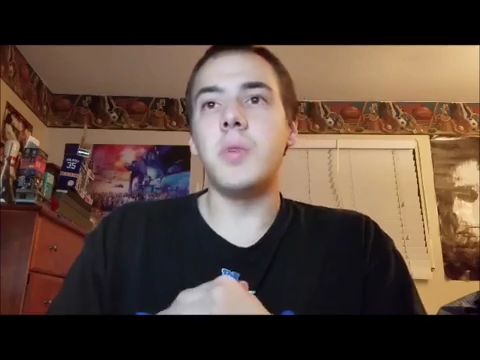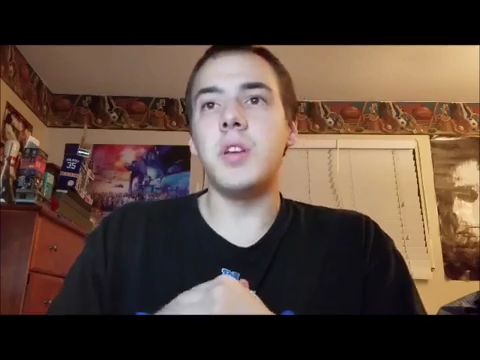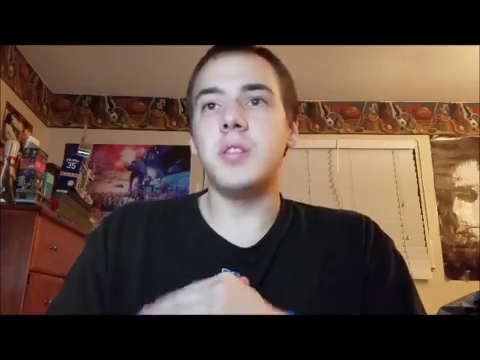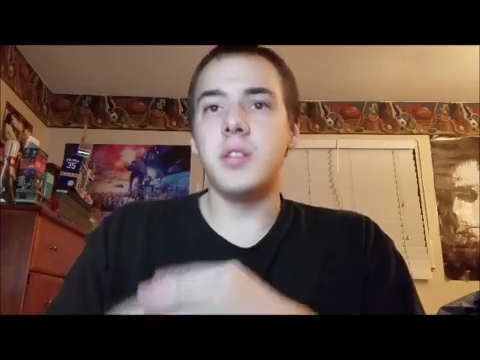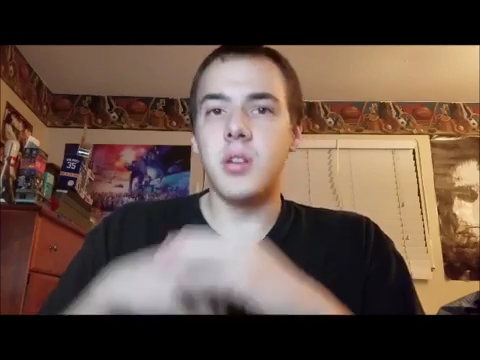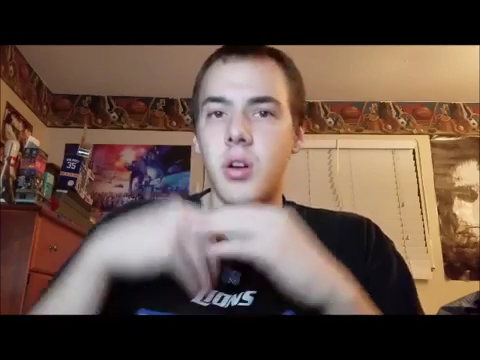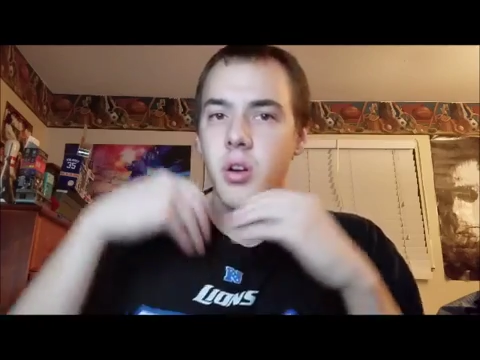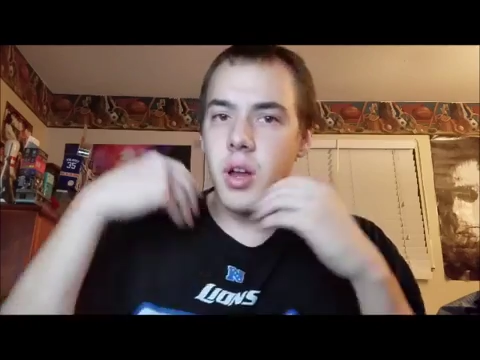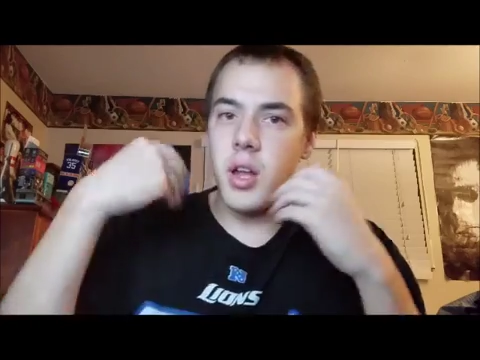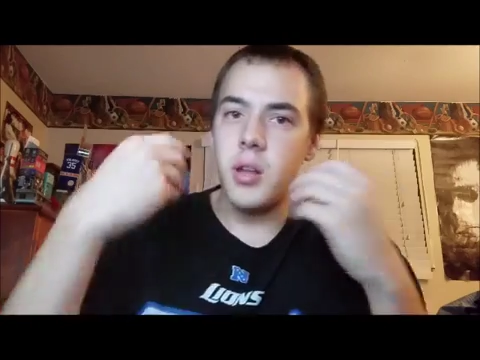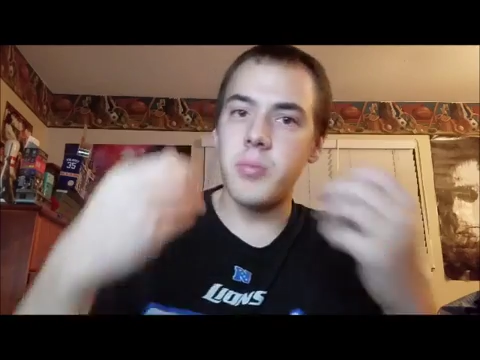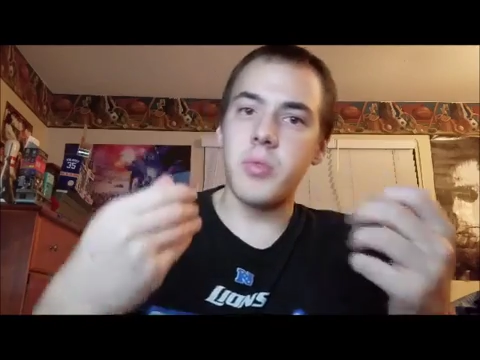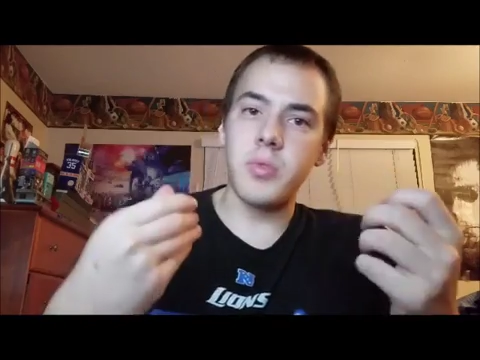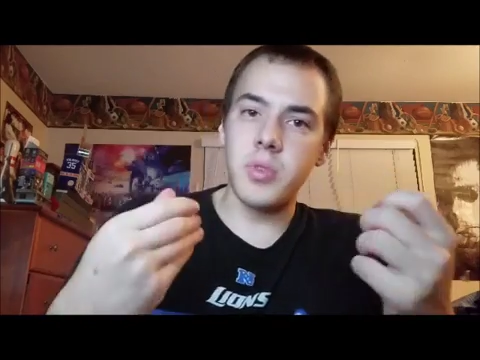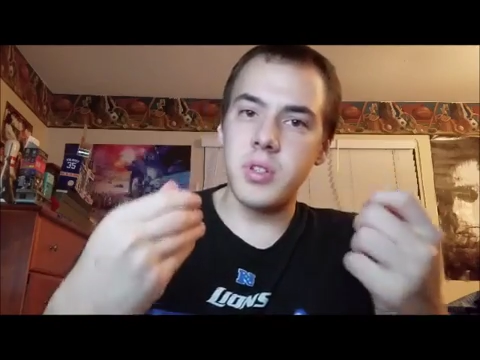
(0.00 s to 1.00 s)
Is it
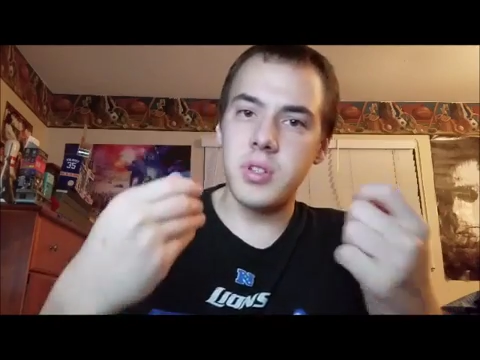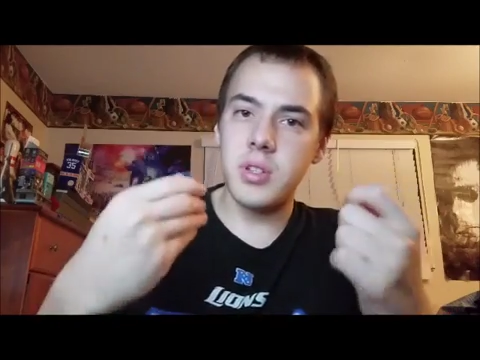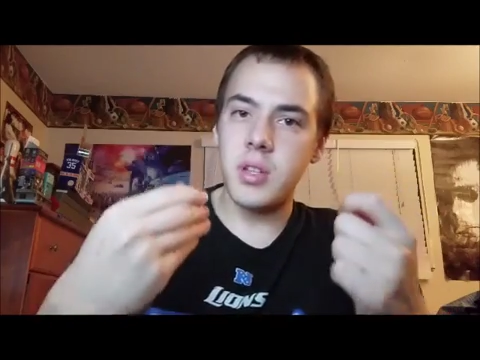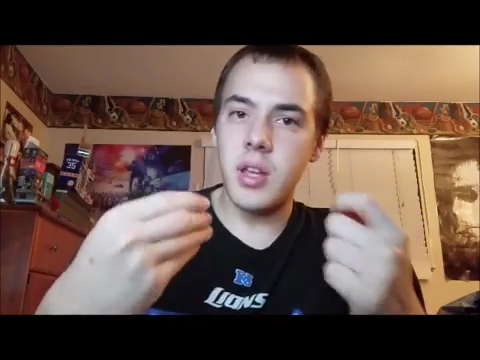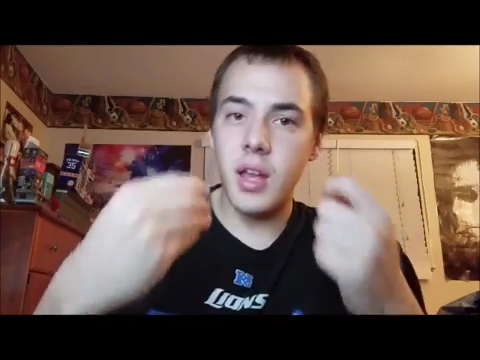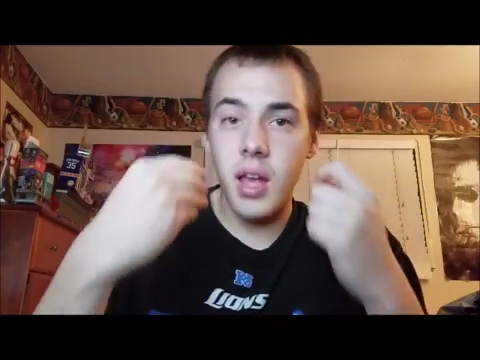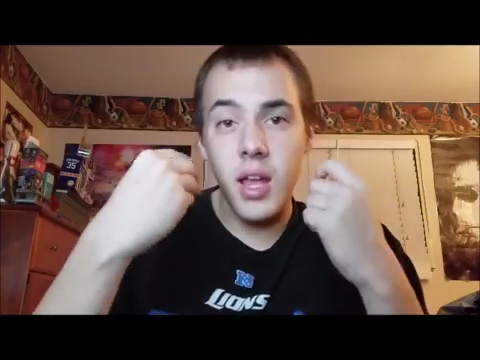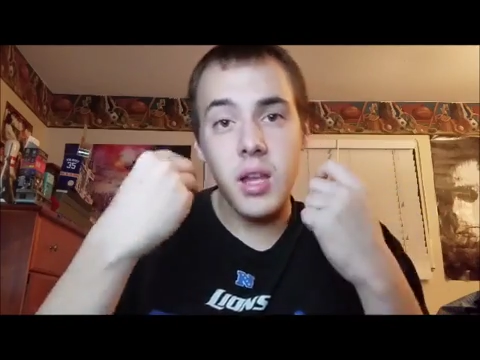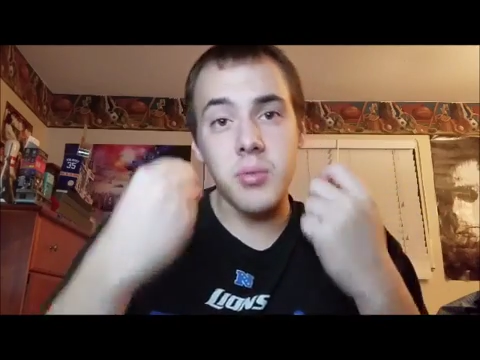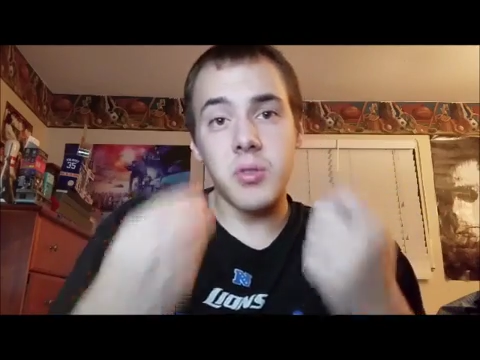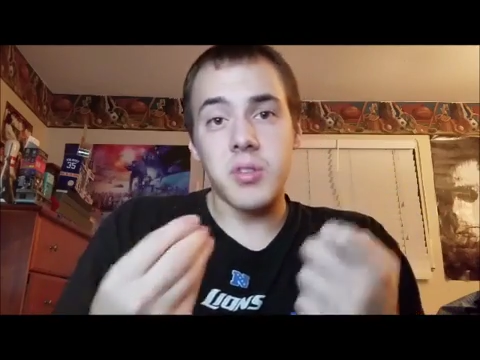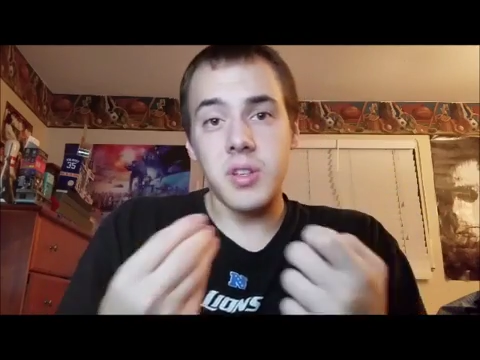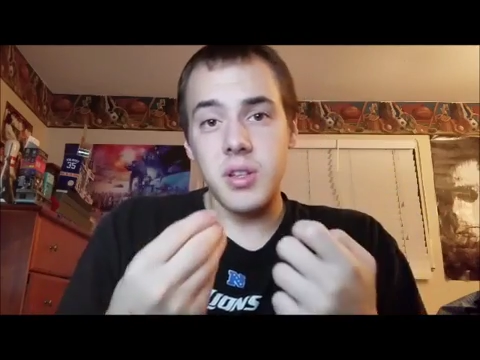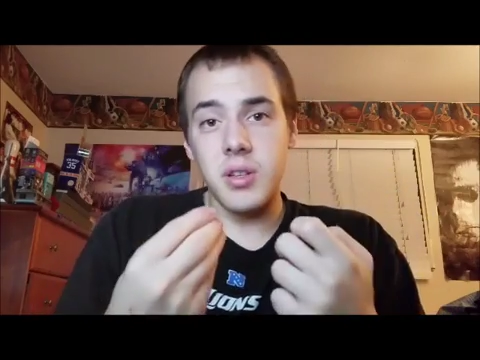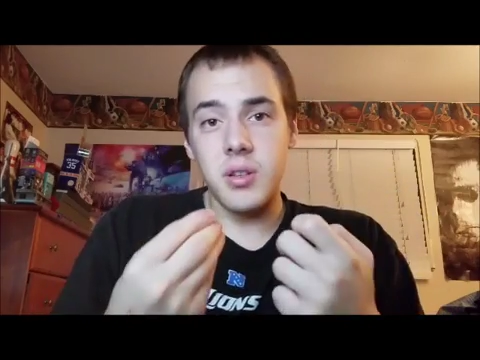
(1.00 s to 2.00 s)
like
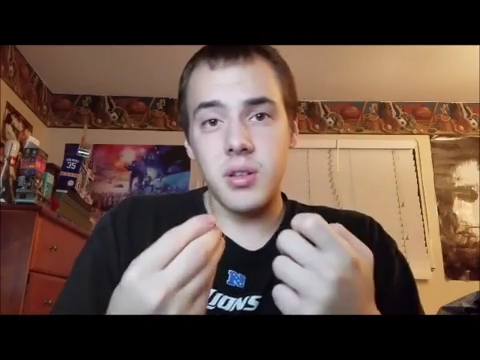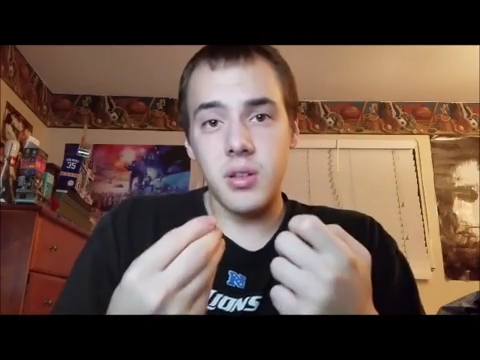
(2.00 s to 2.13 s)
an